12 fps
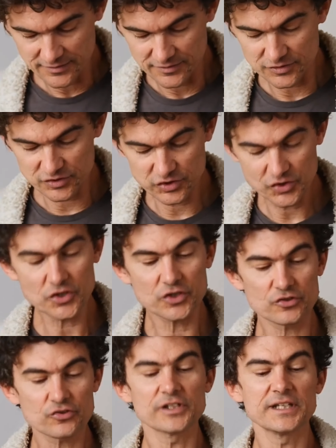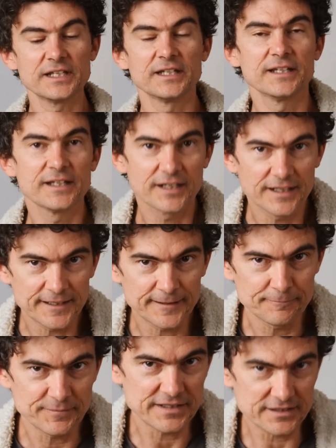circuitry
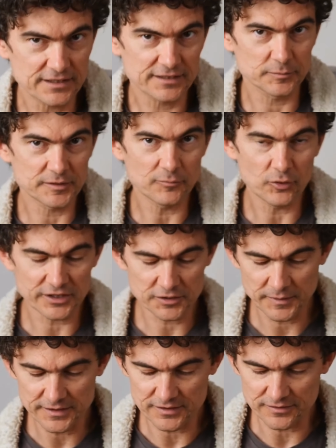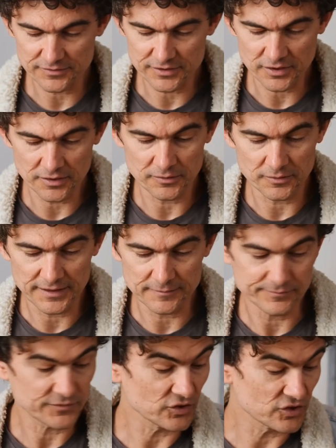is a little bit more expensive.
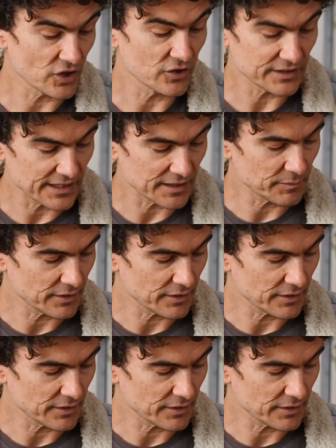So you don't get